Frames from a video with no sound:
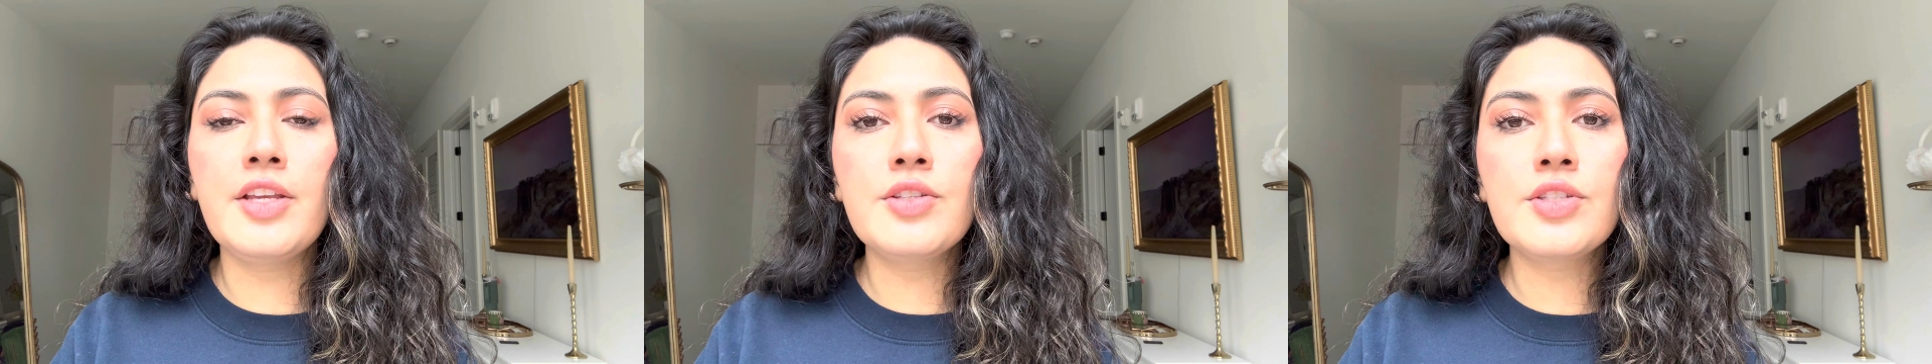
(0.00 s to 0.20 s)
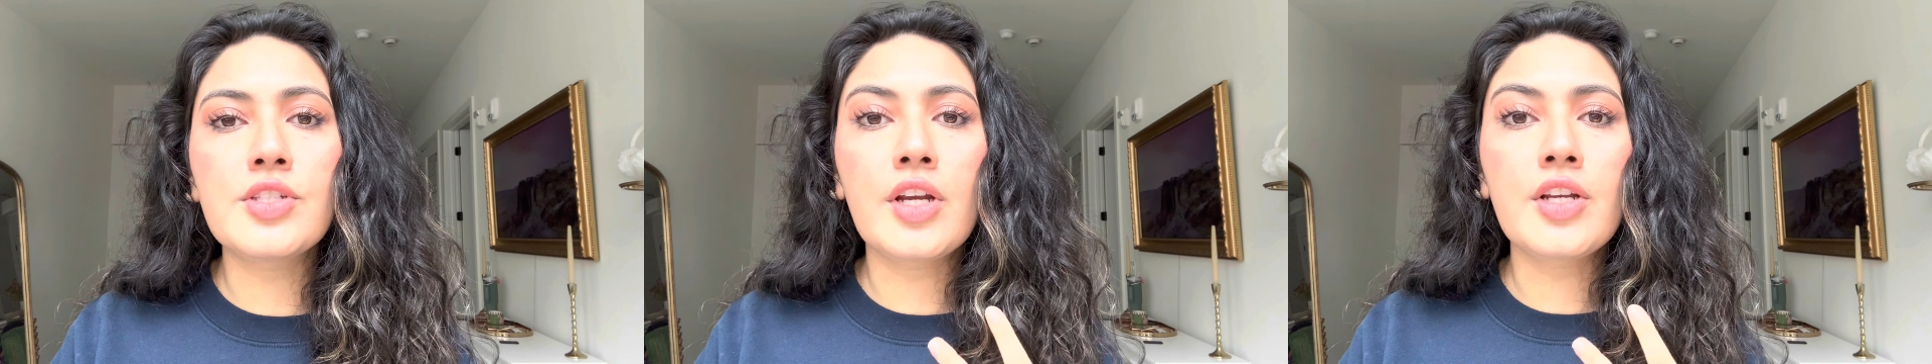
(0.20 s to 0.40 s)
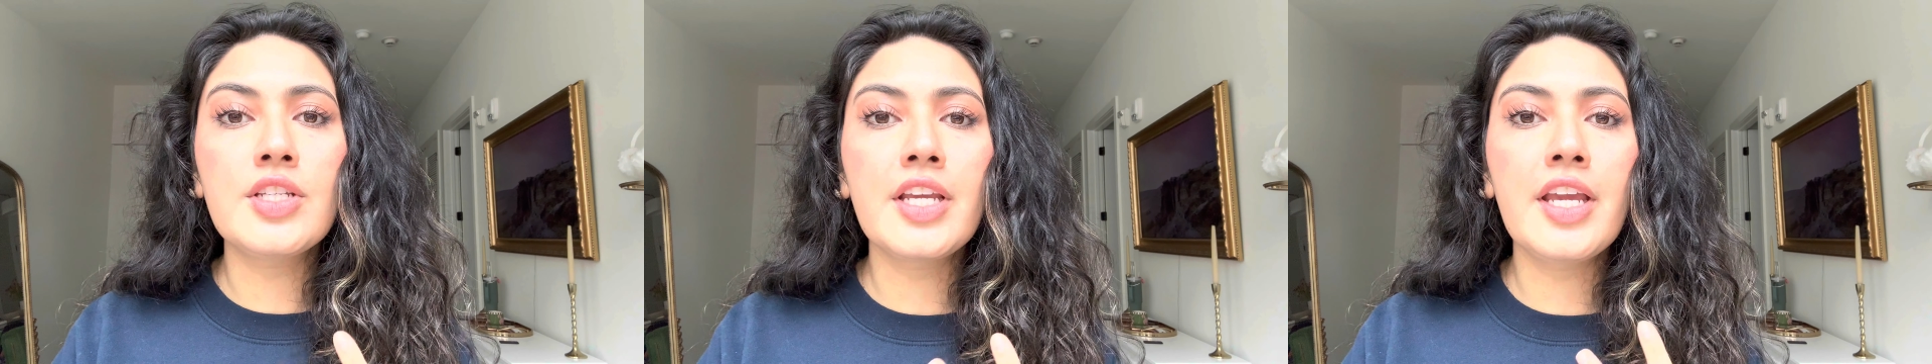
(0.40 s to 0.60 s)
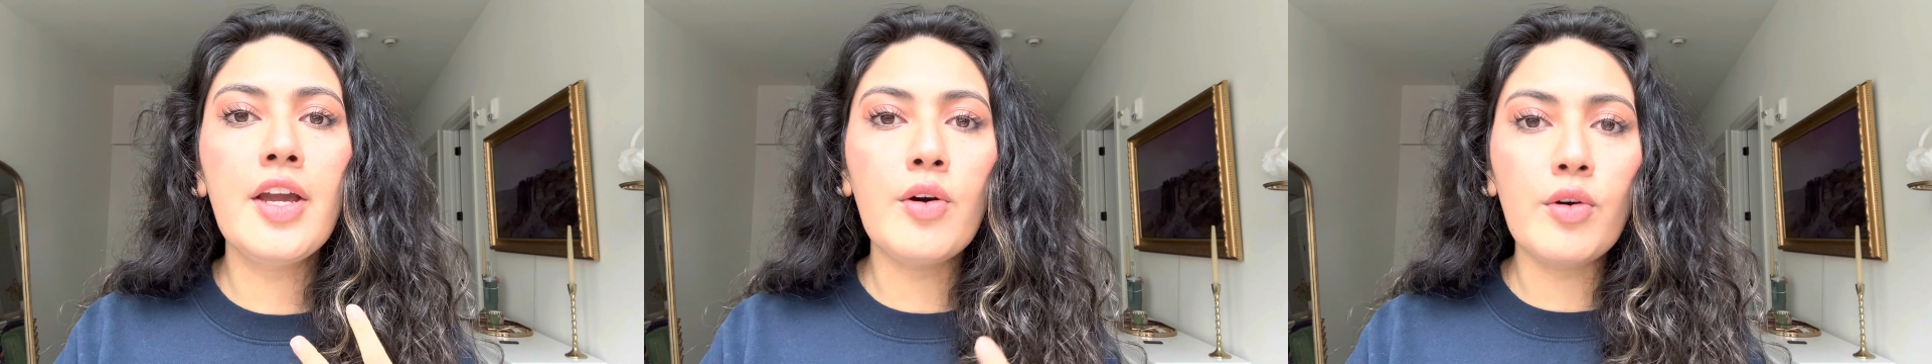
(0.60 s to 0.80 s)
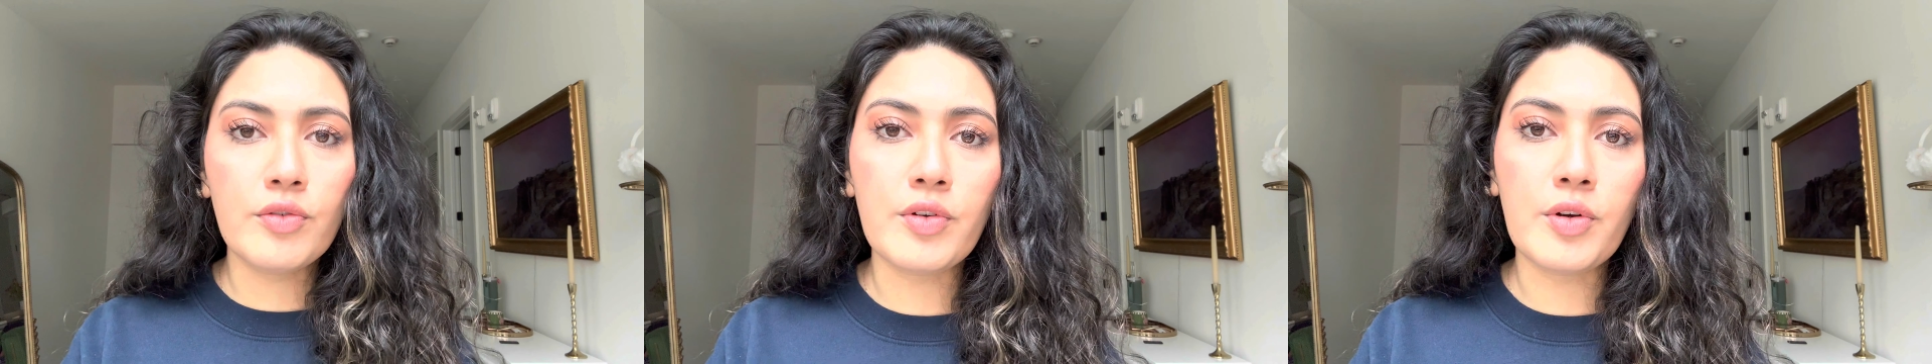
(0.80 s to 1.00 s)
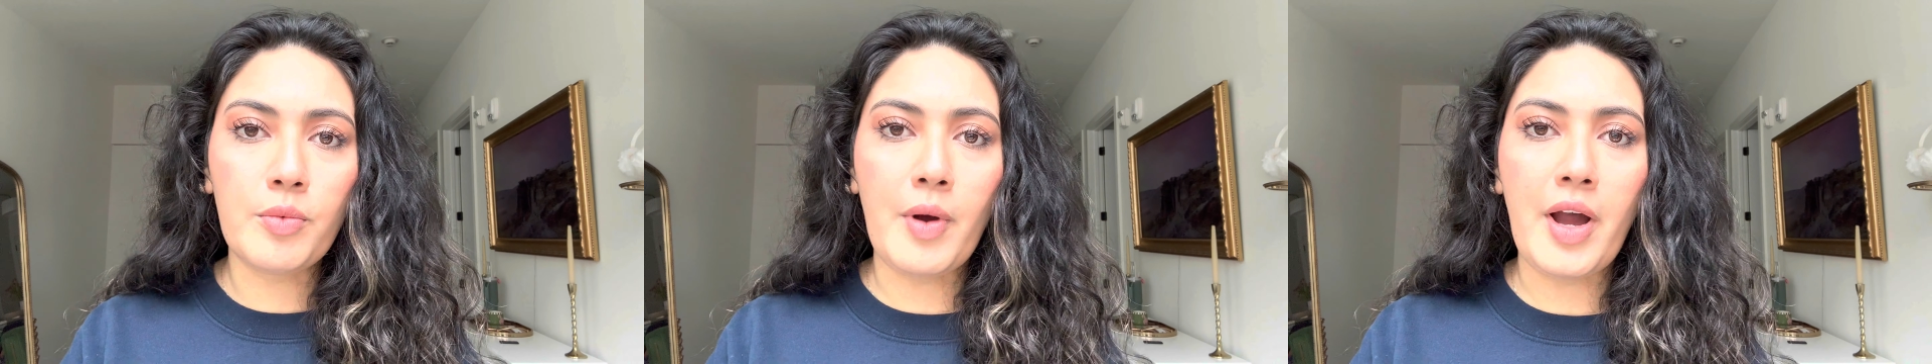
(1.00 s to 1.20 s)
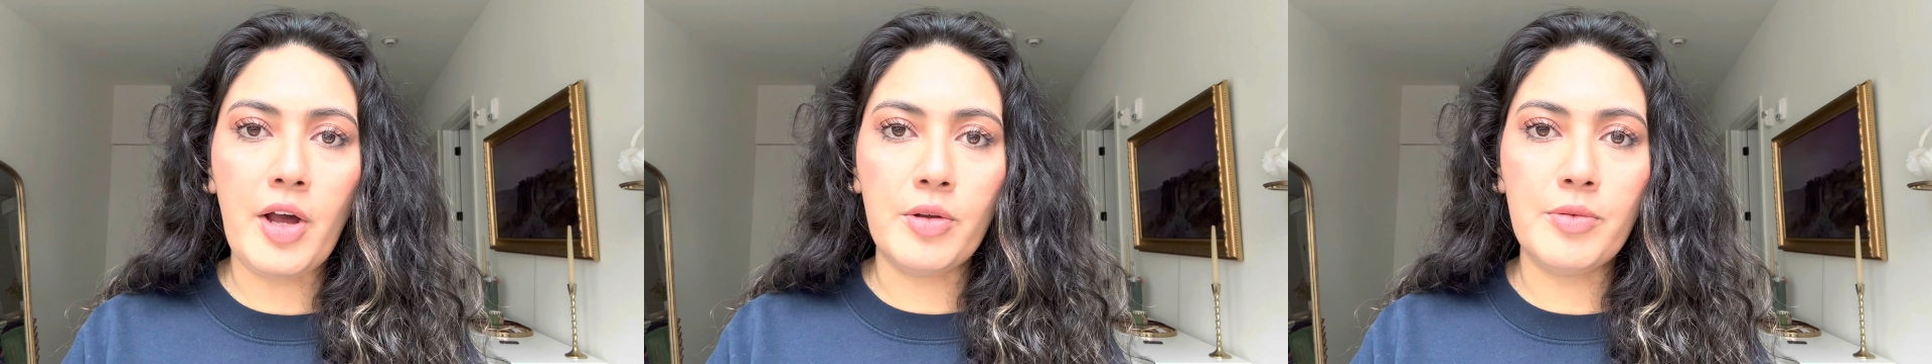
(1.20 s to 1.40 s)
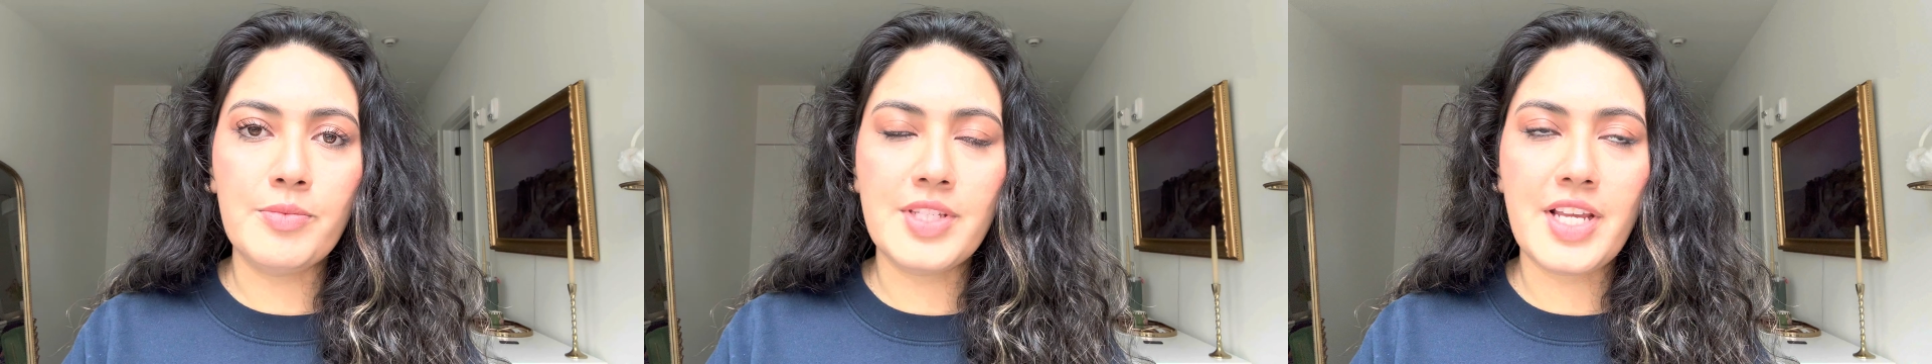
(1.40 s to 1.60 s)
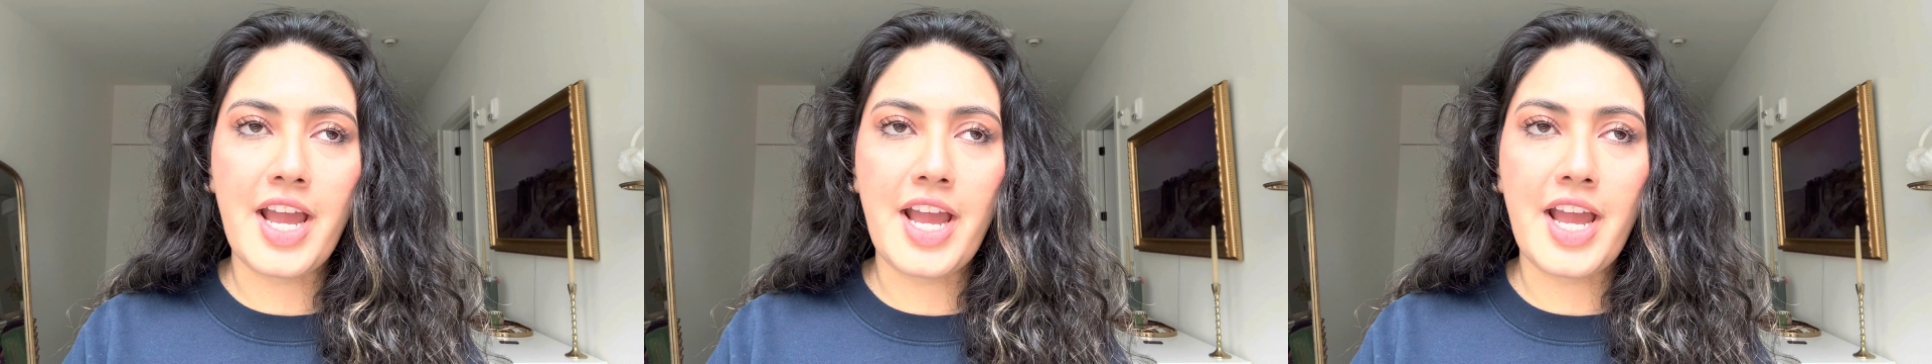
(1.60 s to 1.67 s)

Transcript: you start to get overwhelmed,